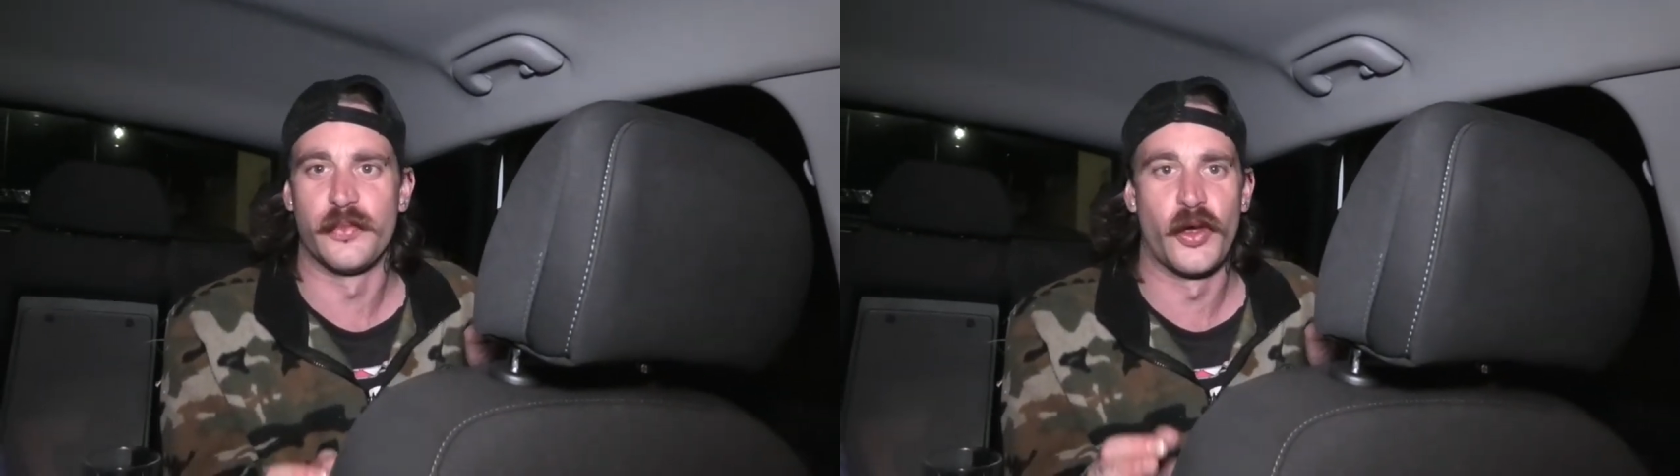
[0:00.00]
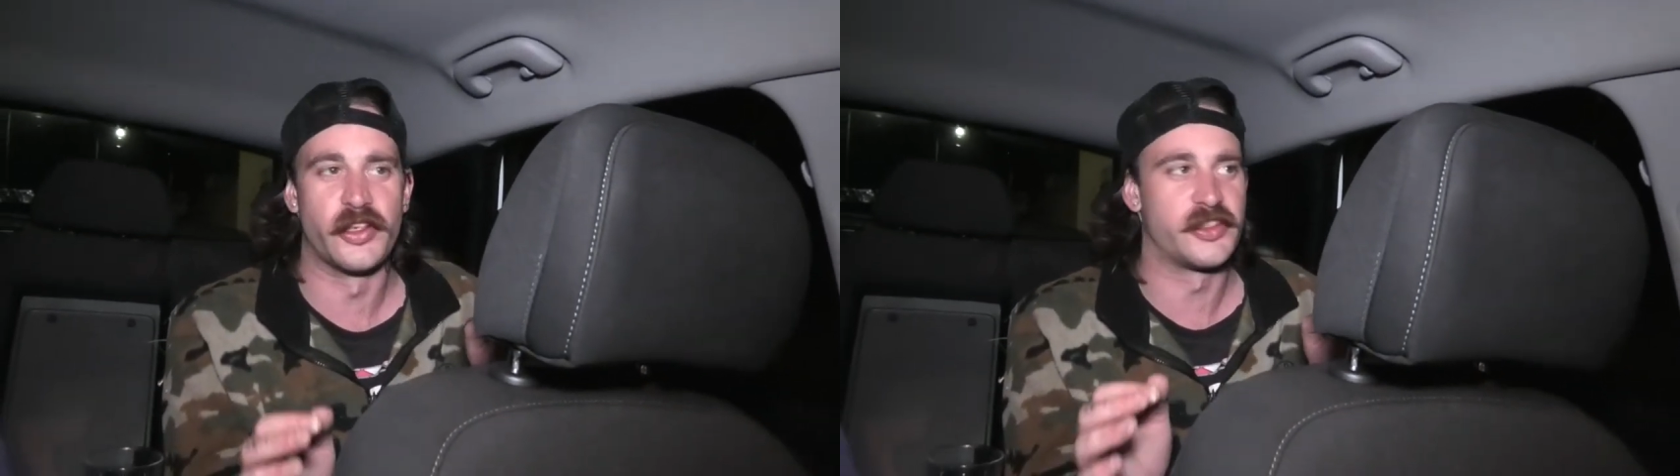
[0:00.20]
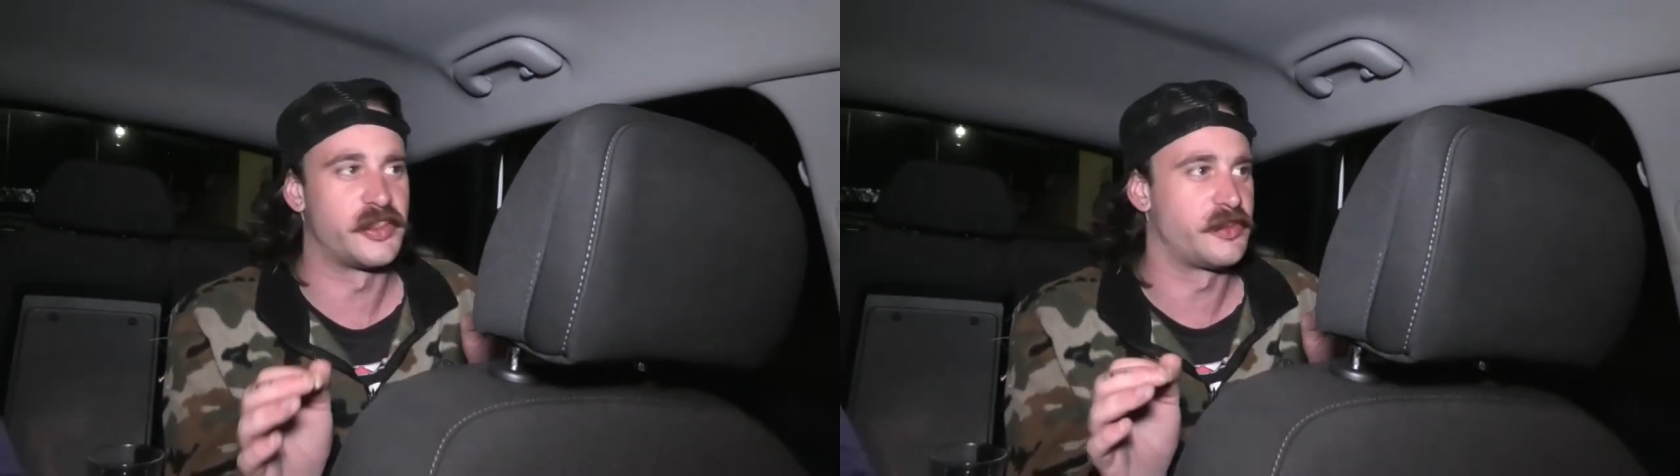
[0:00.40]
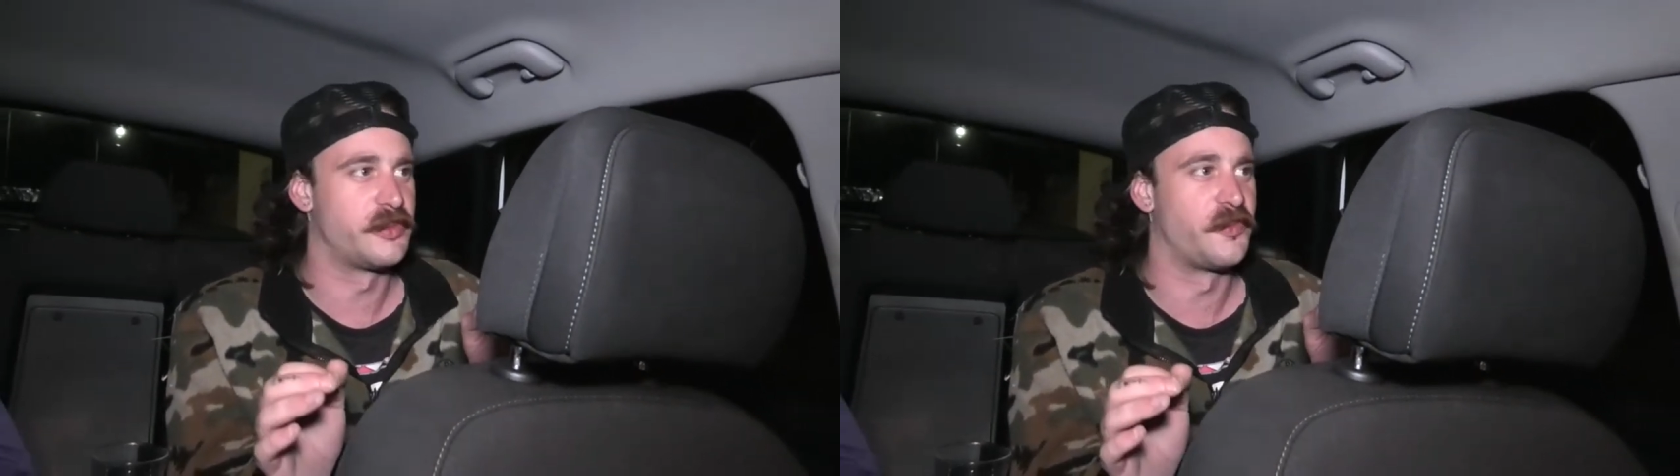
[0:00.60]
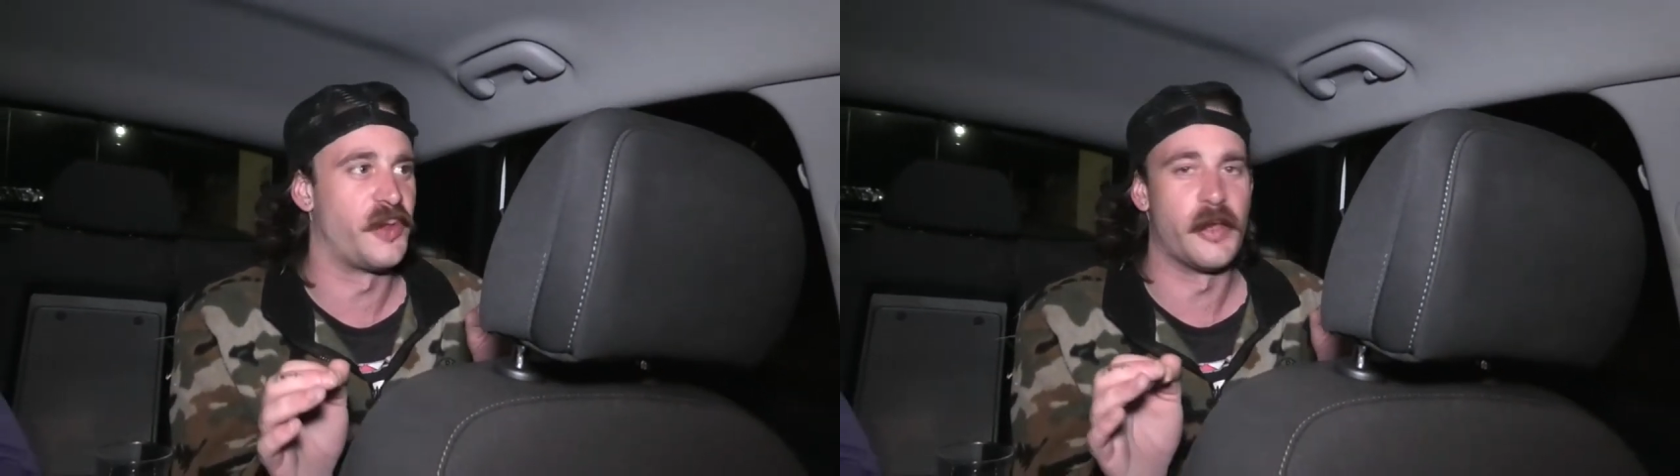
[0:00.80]
watch
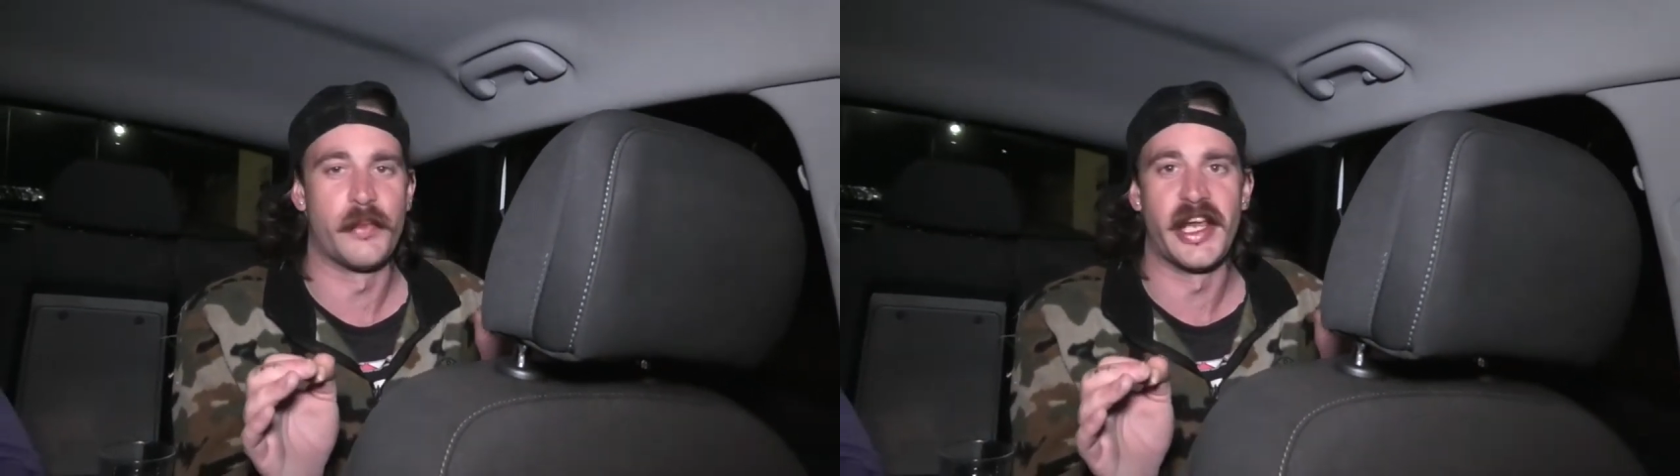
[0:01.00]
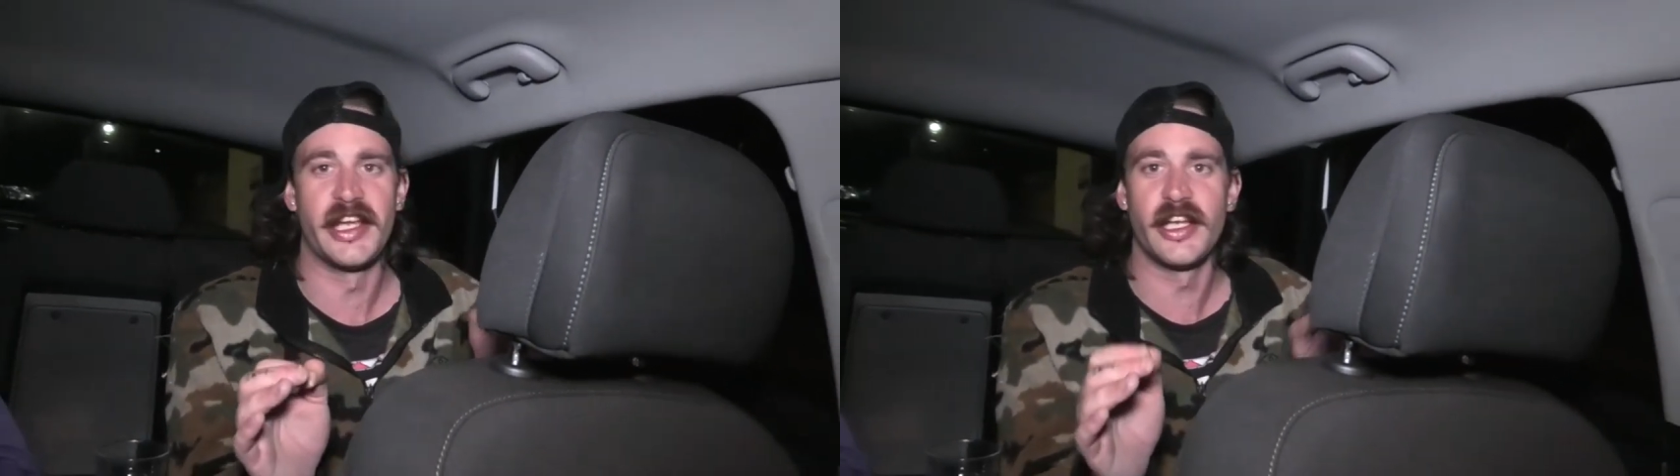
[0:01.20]
fair play,